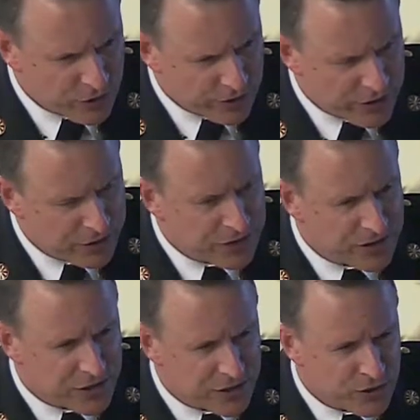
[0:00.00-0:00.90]
that your
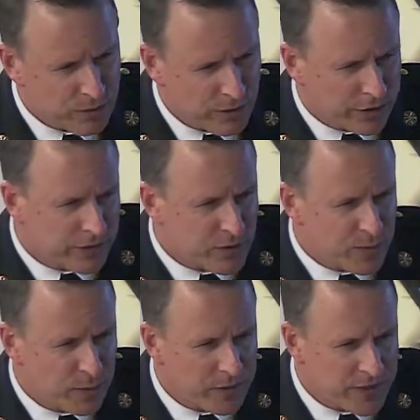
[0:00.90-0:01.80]
decisions relative to
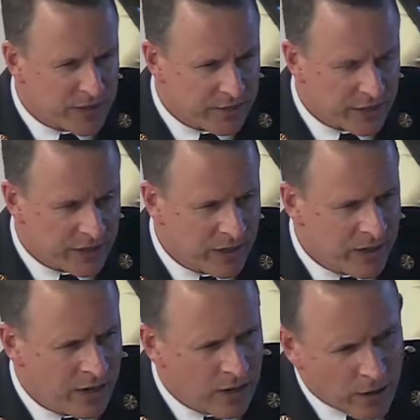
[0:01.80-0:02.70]
public safety
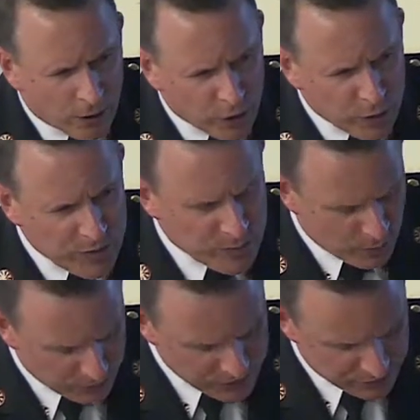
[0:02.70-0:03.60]
are going to be the
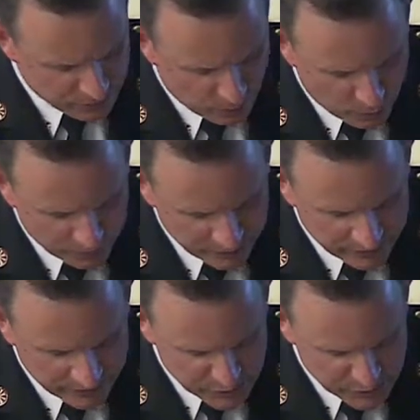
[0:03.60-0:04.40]
most informed as